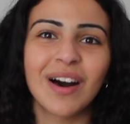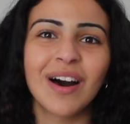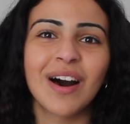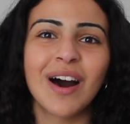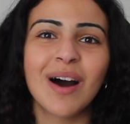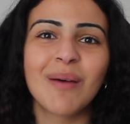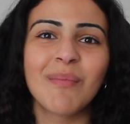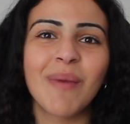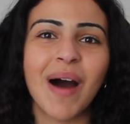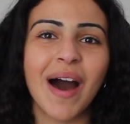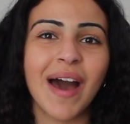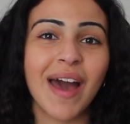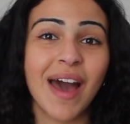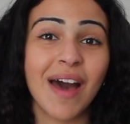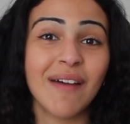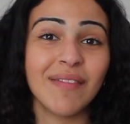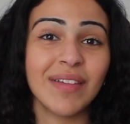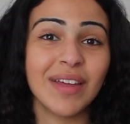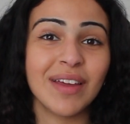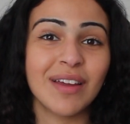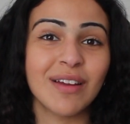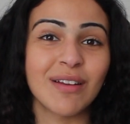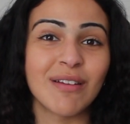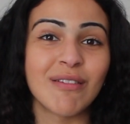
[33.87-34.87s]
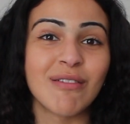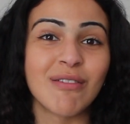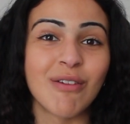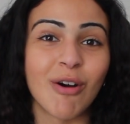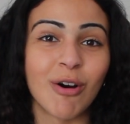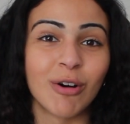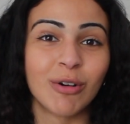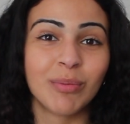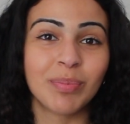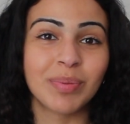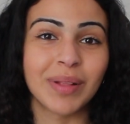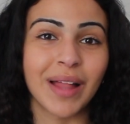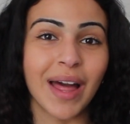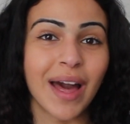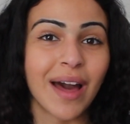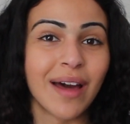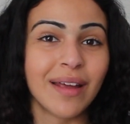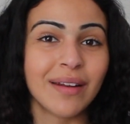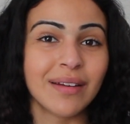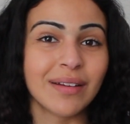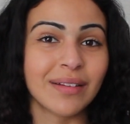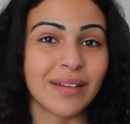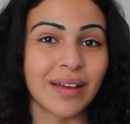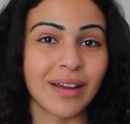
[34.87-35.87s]
I had like no
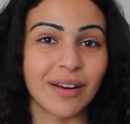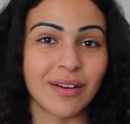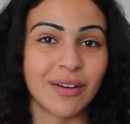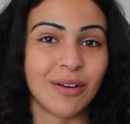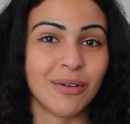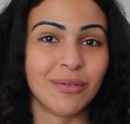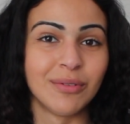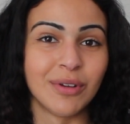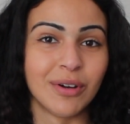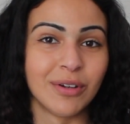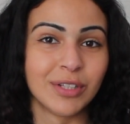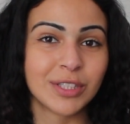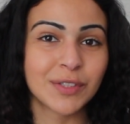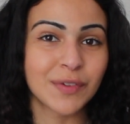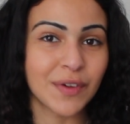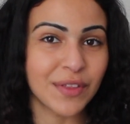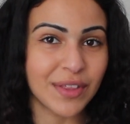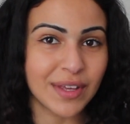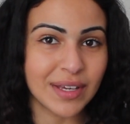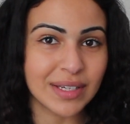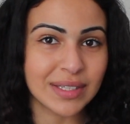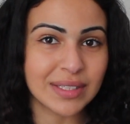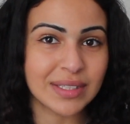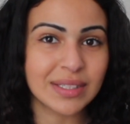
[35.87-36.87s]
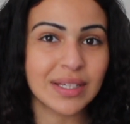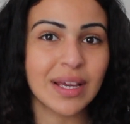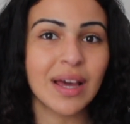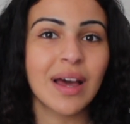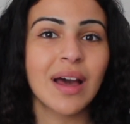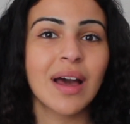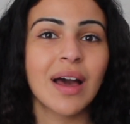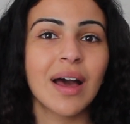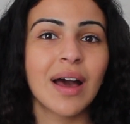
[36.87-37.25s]
plan and like no notes for this.